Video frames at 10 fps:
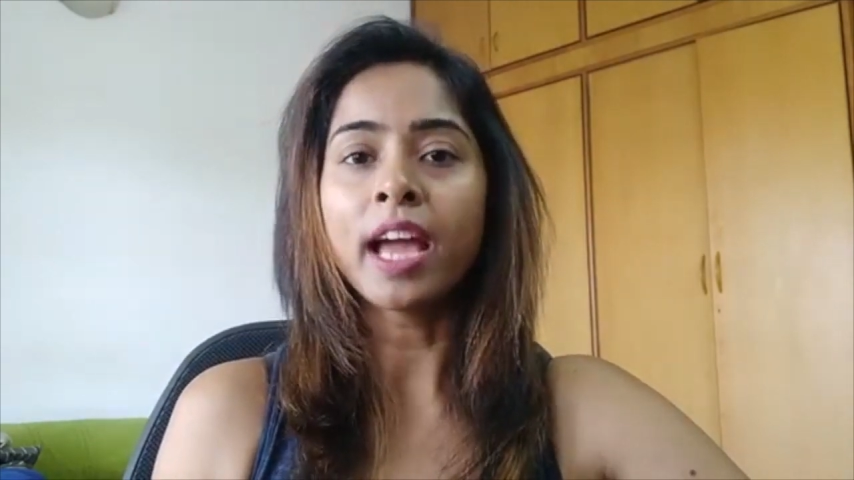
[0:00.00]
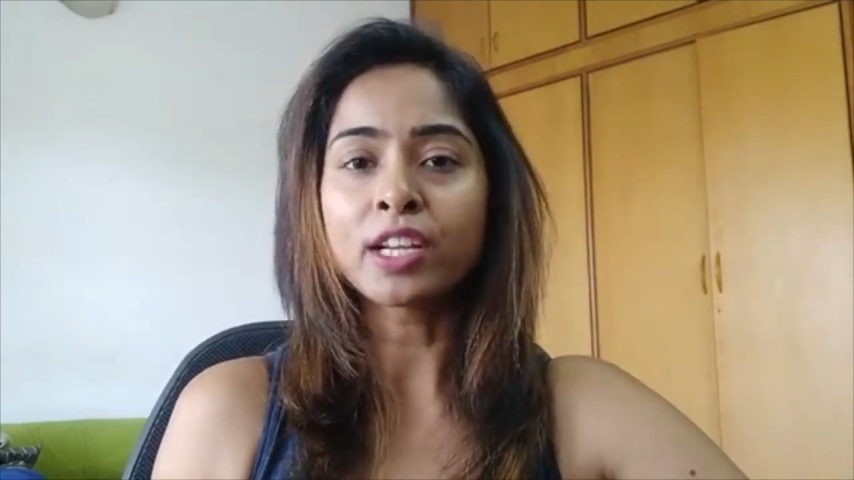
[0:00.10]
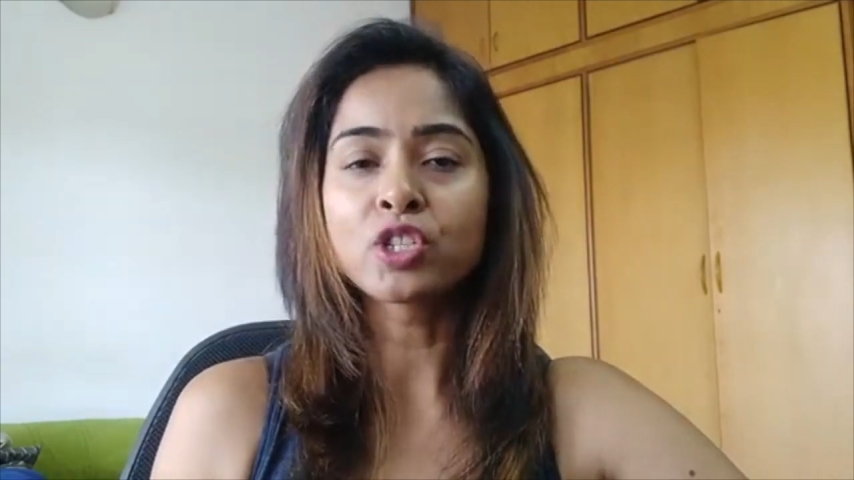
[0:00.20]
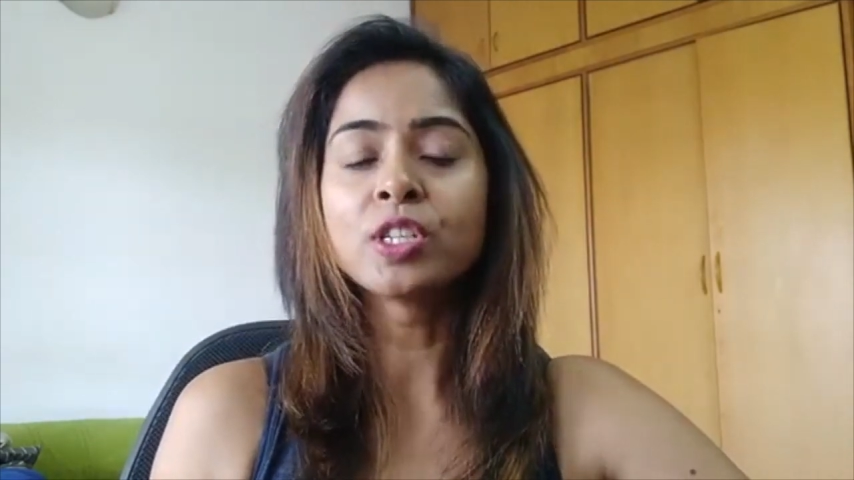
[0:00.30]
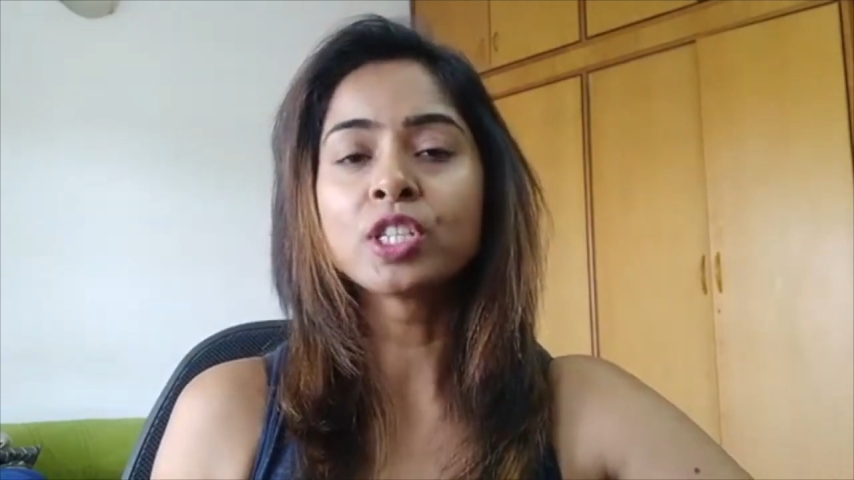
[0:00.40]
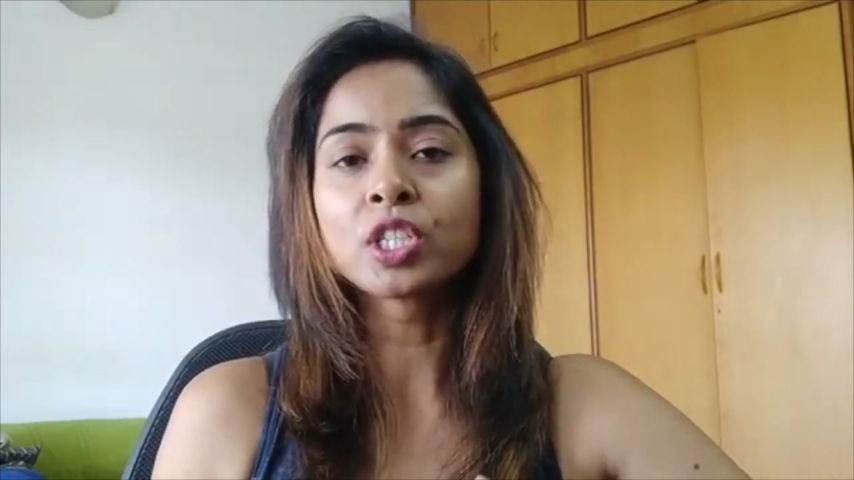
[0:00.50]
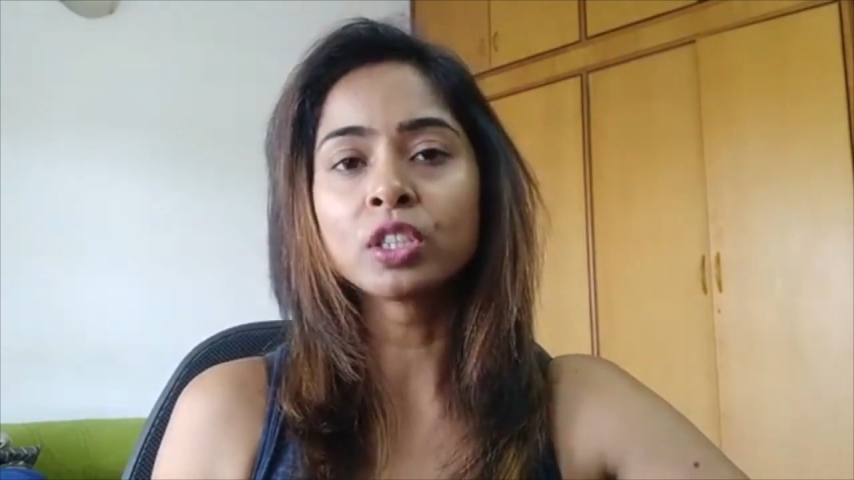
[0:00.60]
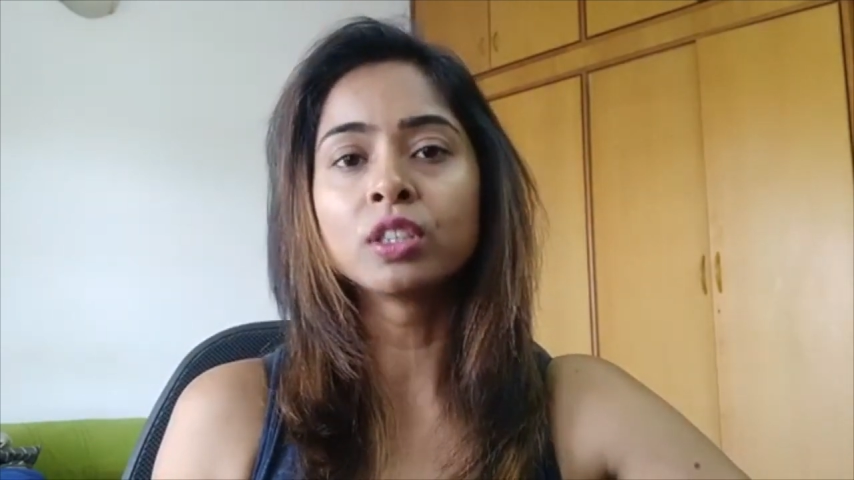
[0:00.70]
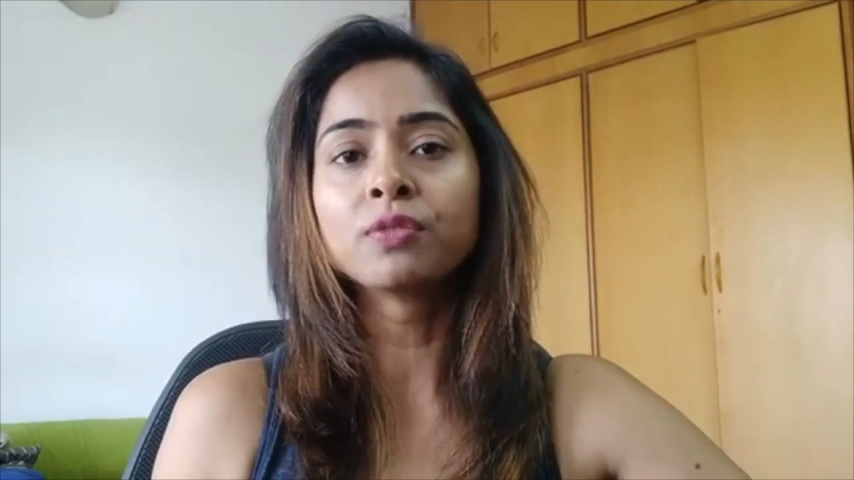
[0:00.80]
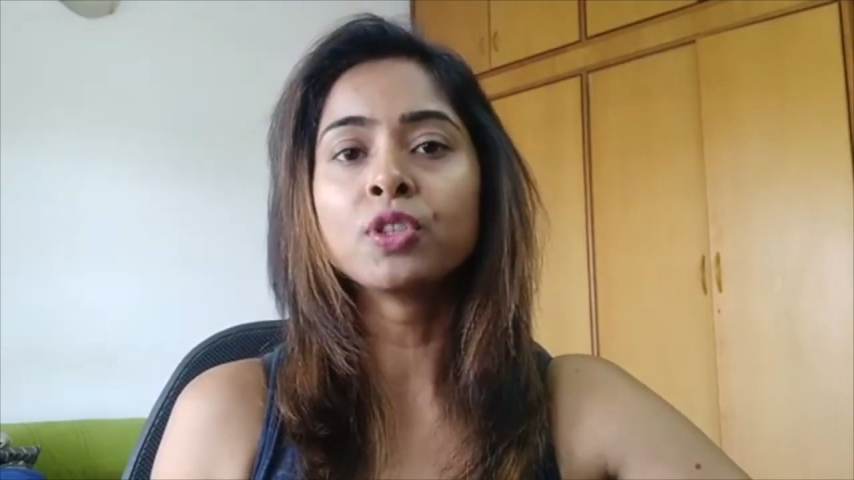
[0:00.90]
actually
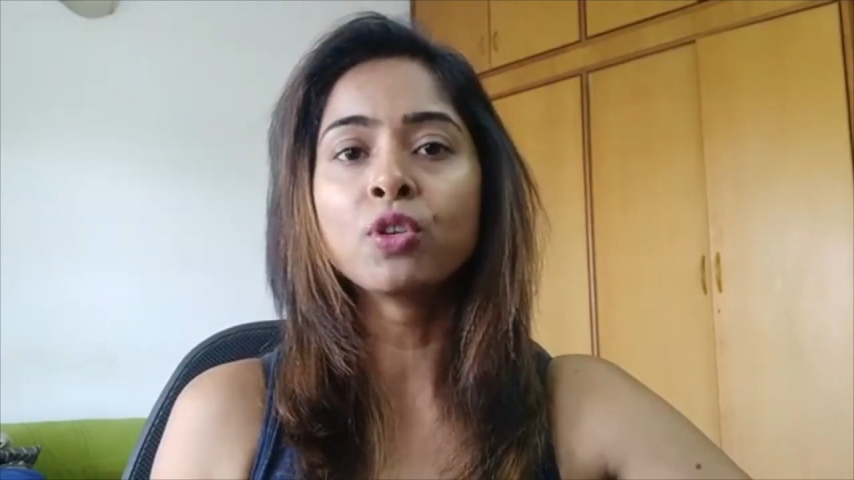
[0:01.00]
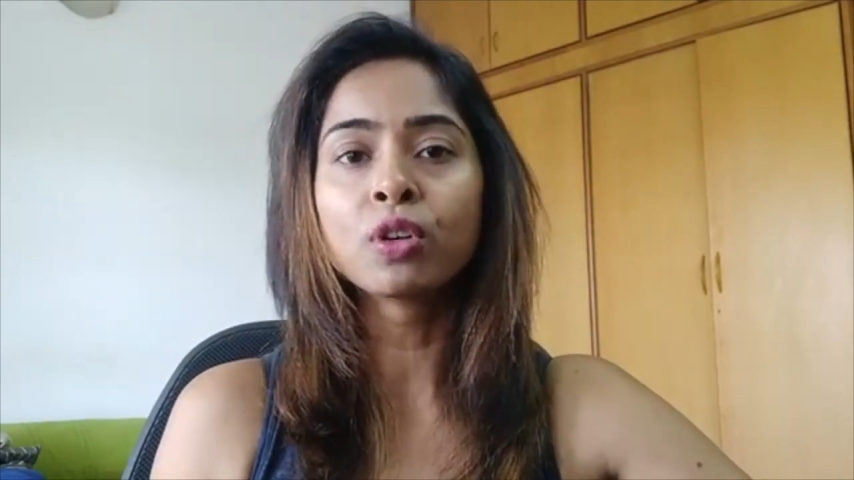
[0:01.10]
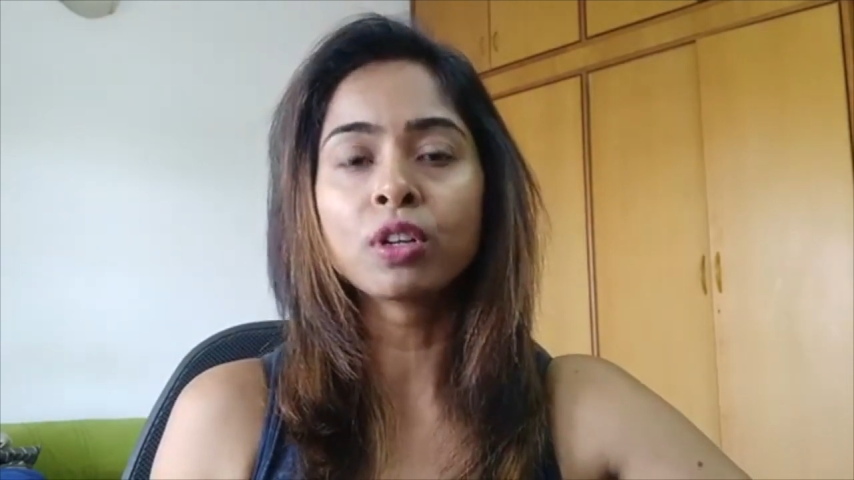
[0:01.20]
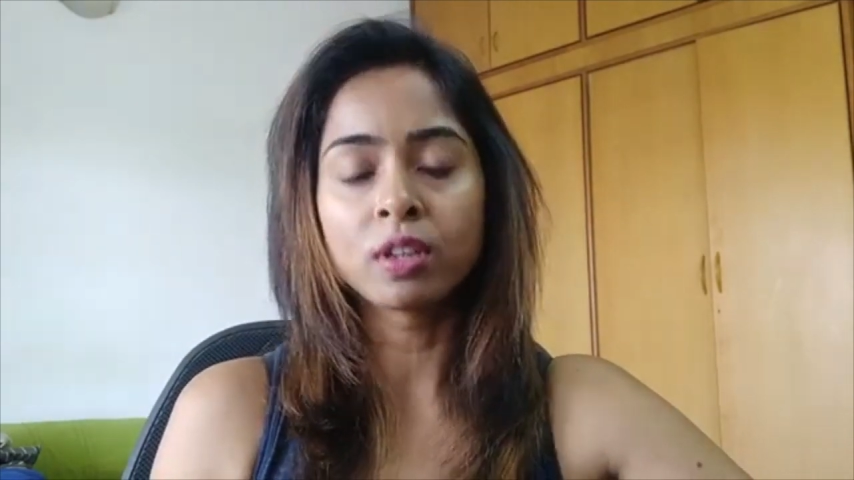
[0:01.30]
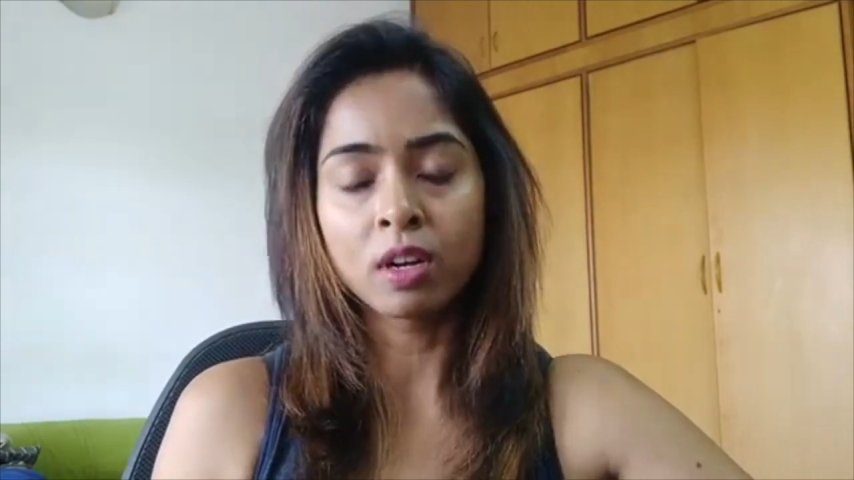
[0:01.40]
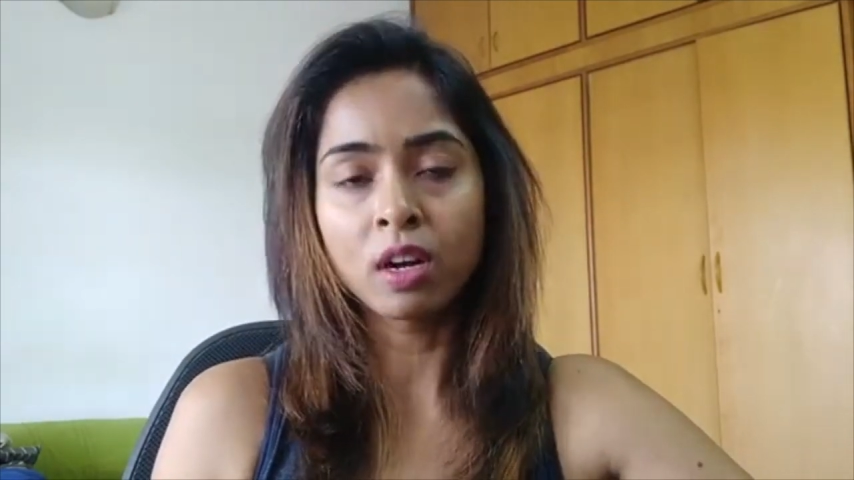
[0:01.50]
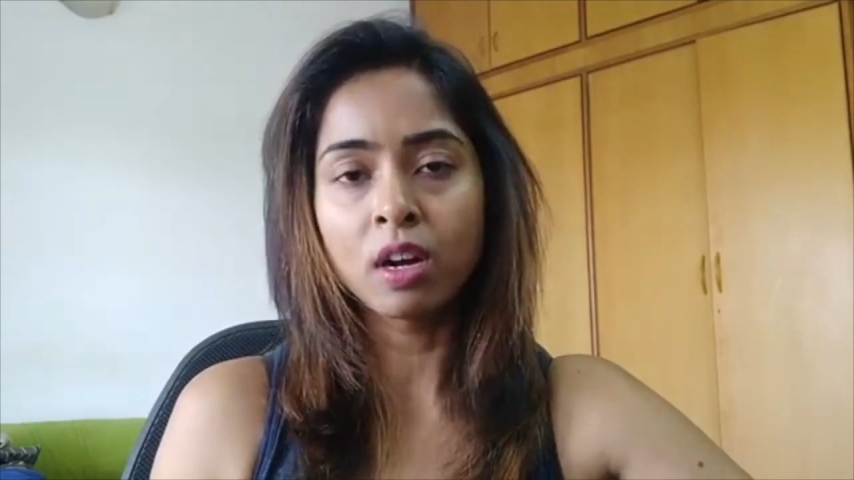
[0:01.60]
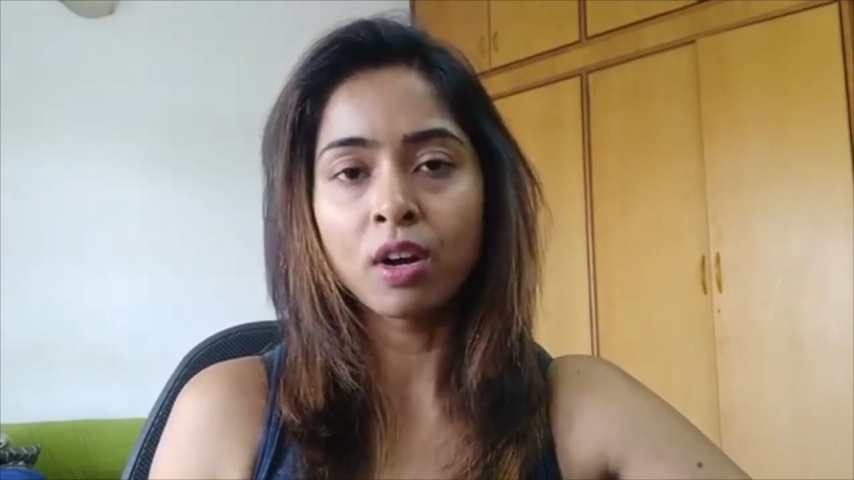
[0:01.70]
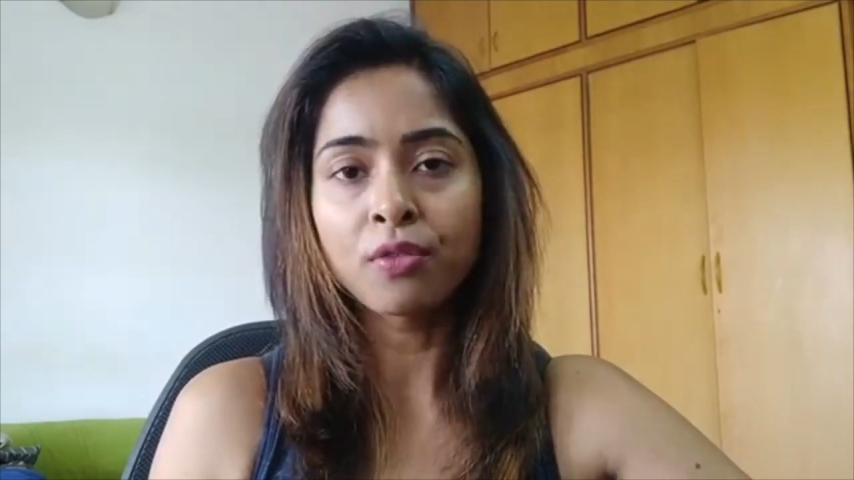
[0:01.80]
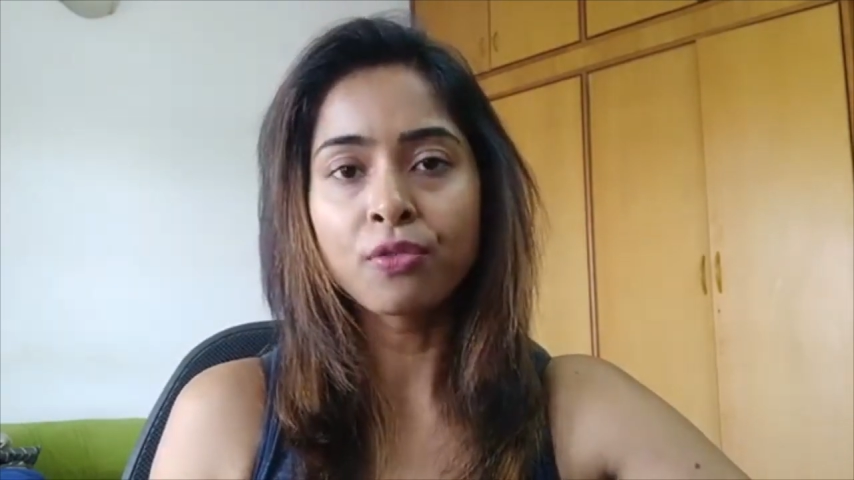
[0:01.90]
serve your uh,